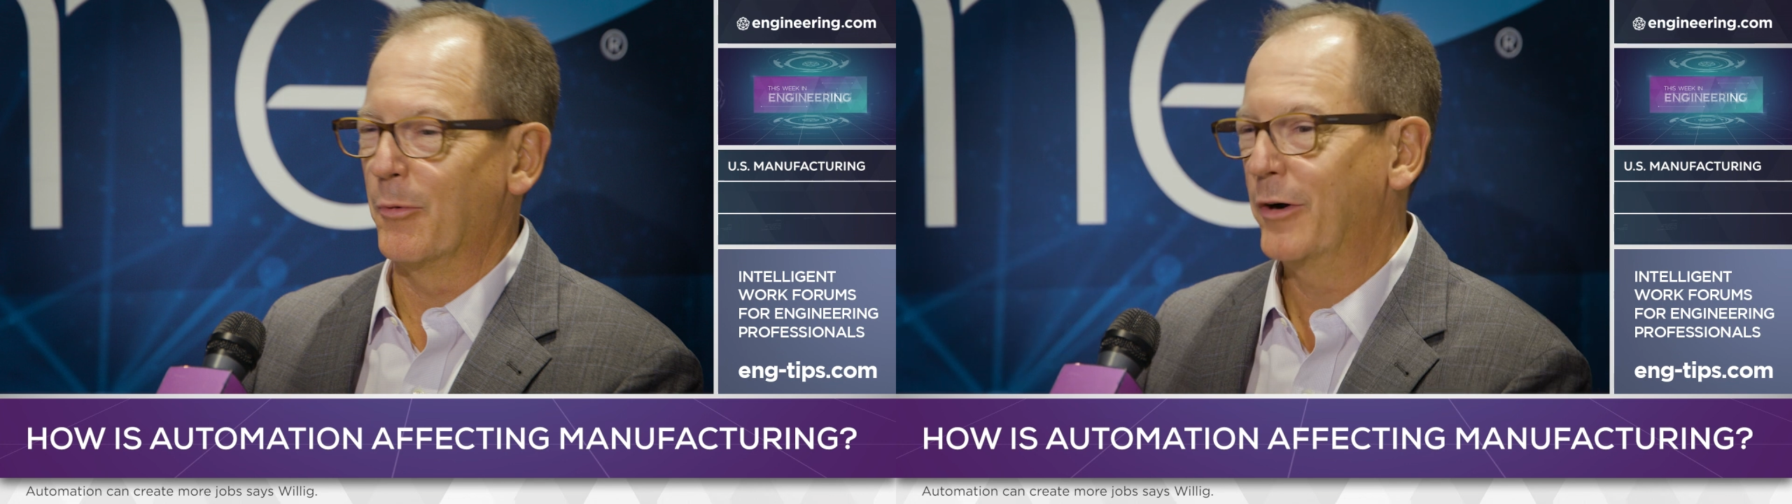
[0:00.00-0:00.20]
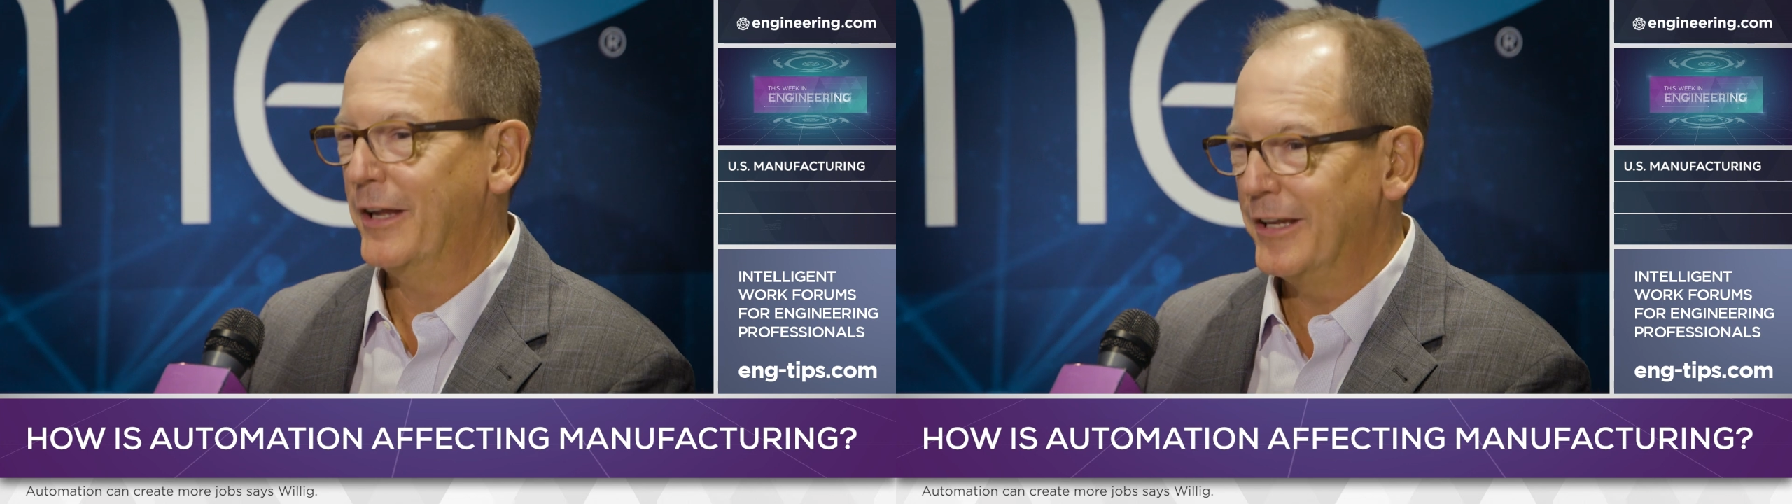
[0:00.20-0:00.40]

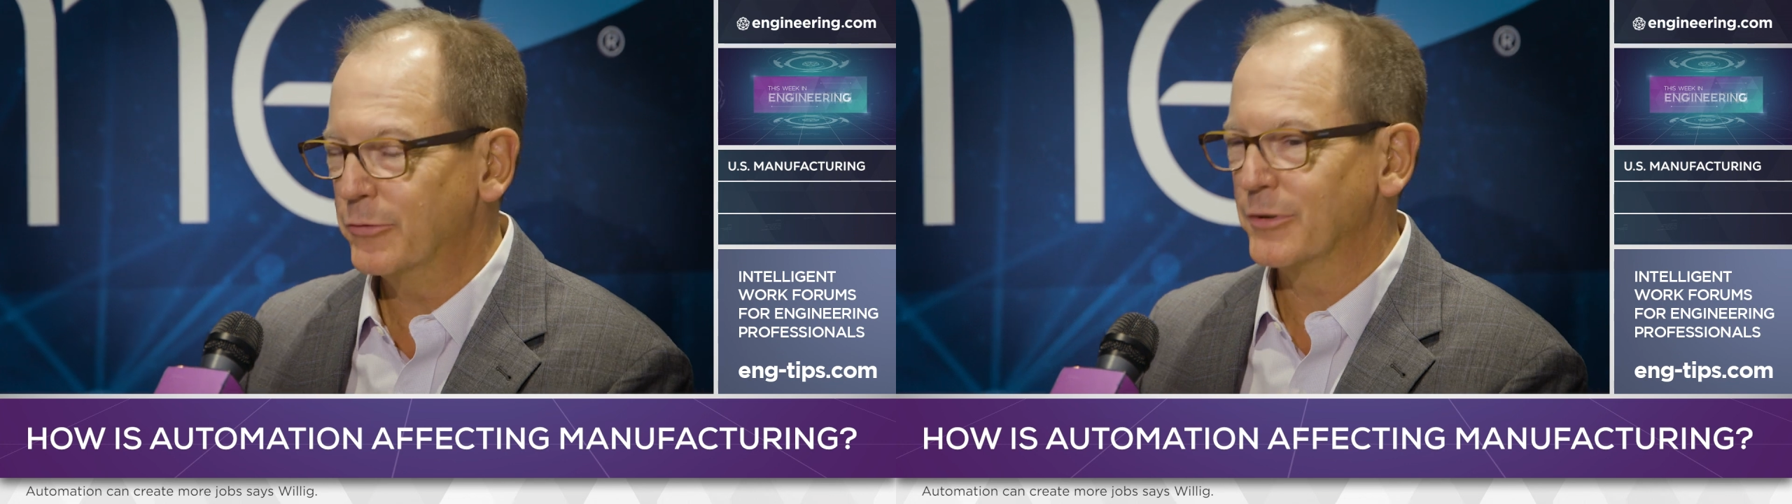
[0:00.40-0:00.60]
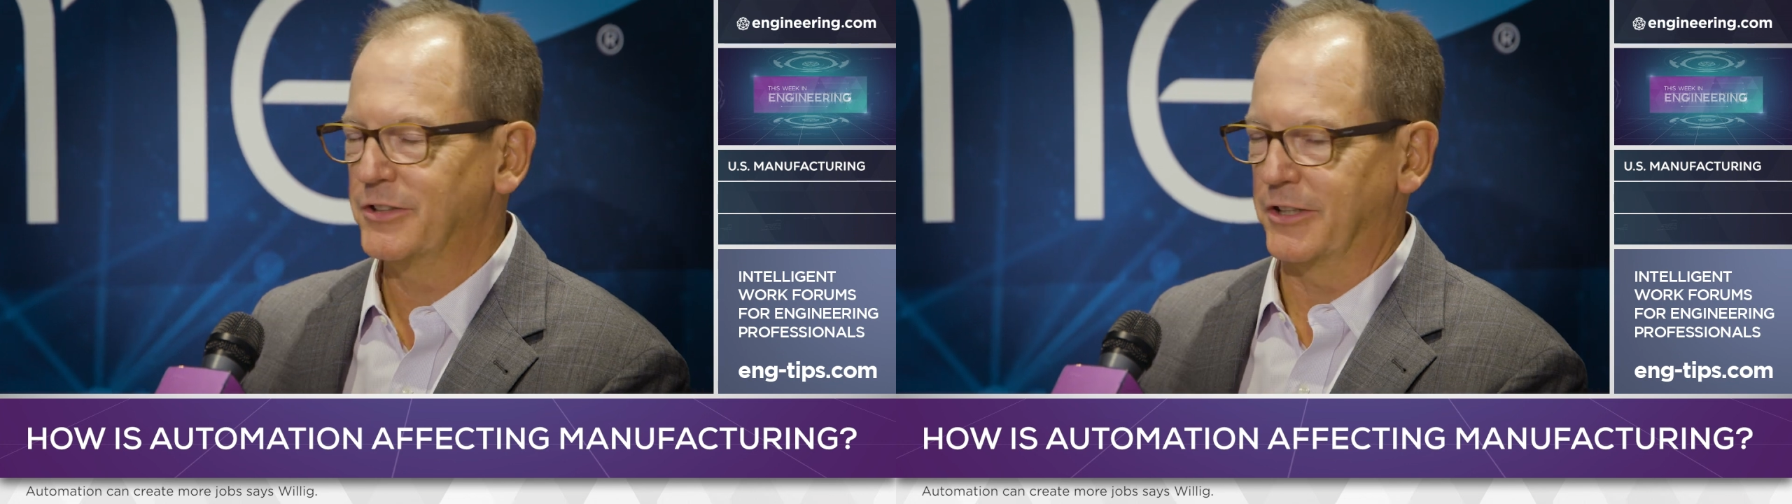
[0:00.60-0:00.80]
more
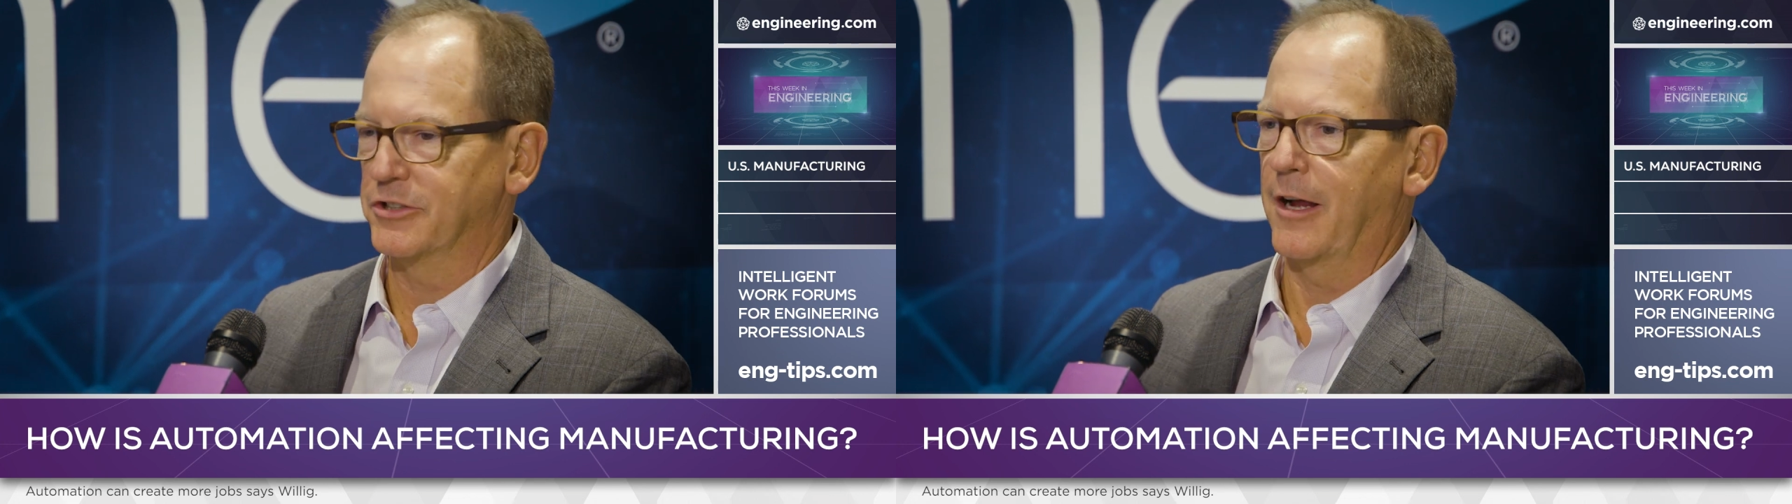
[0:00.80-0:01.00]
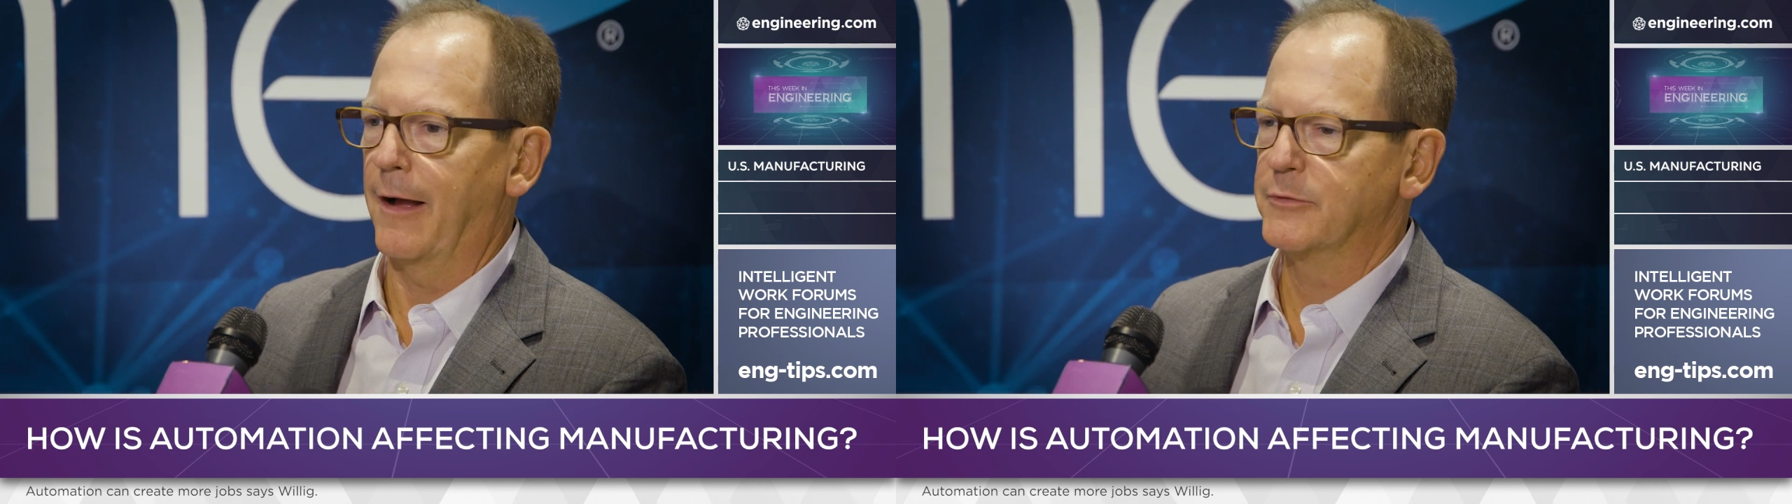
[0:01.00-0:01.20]
interesting
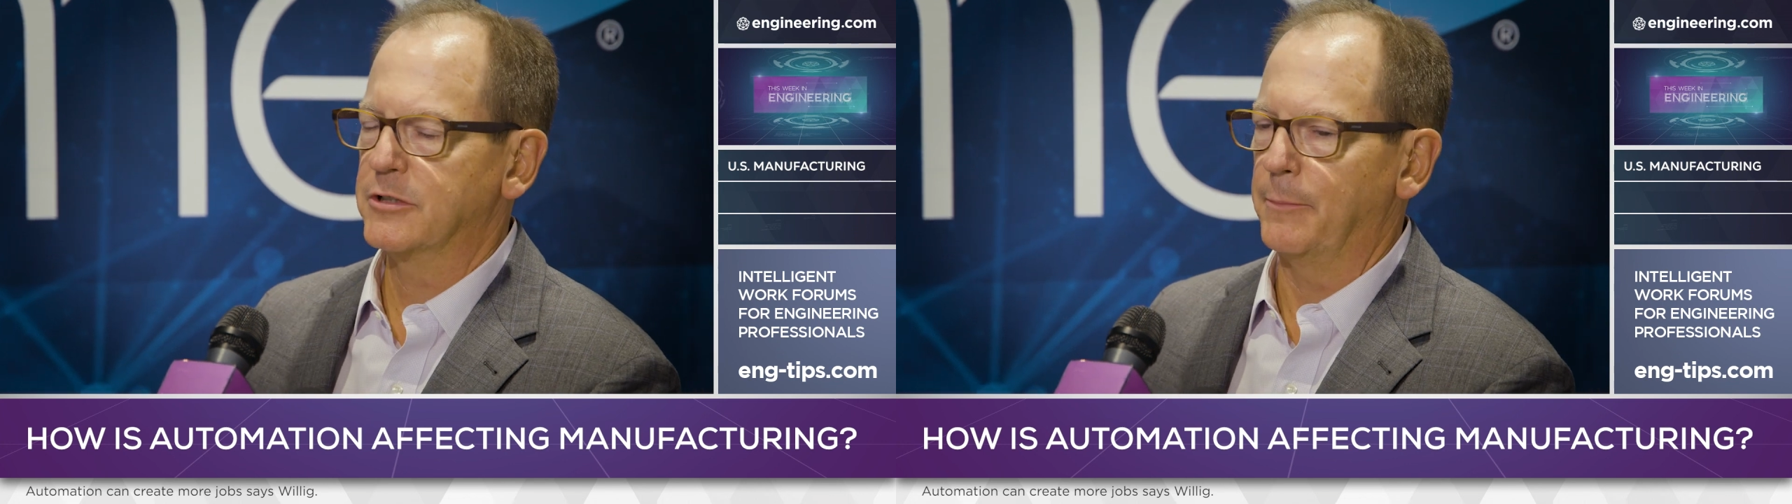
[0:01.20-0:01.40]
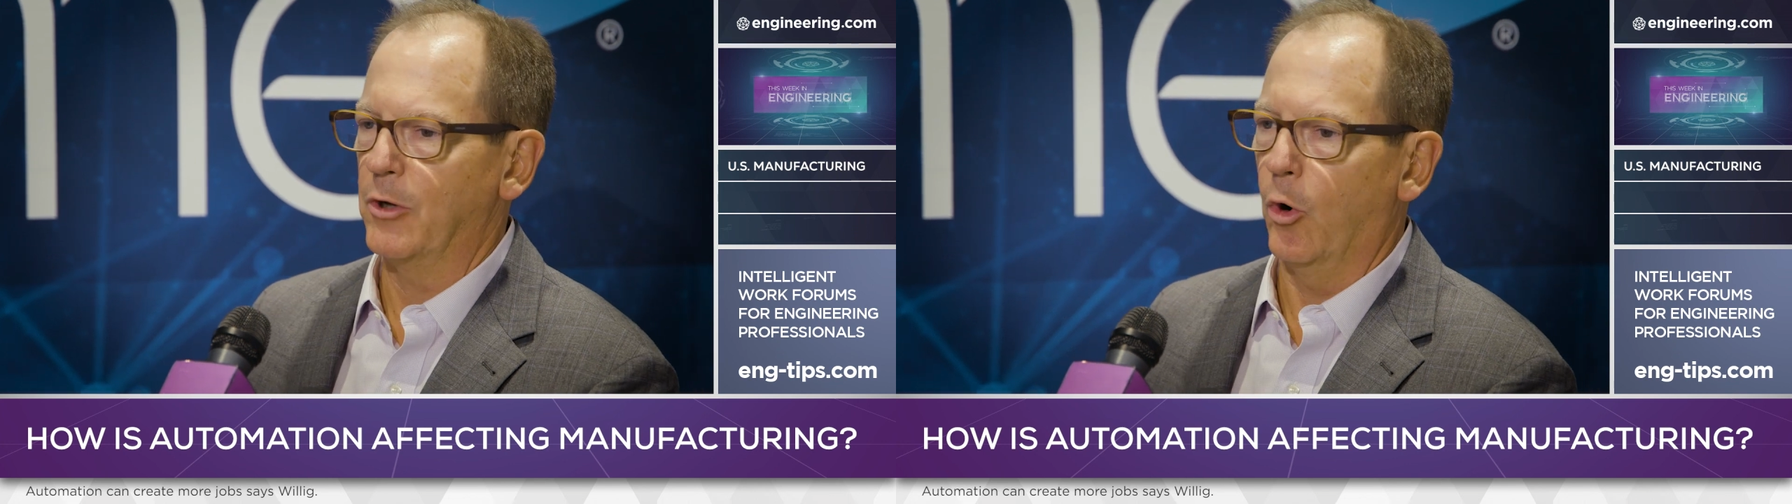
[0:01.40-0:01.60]
jobs to be